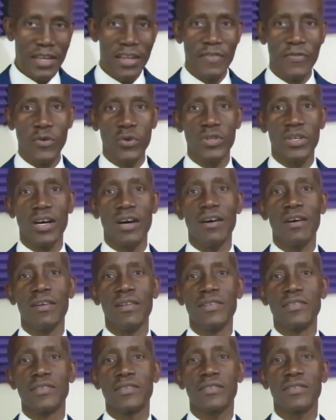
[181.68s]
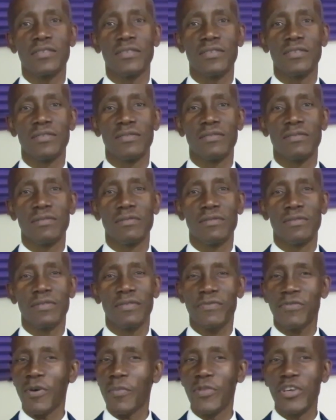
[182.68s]
telephone calls
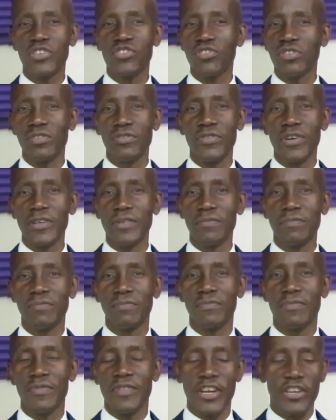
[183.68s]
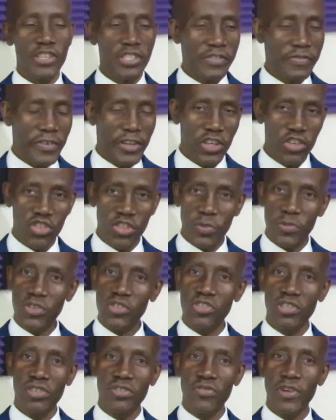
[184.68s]
from their children, their
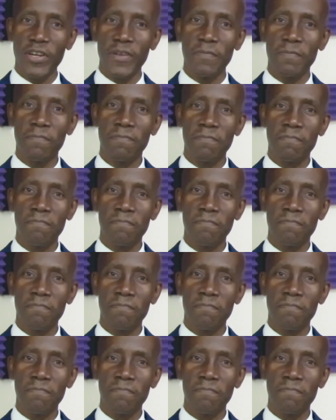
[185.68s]
disfellowshipped children.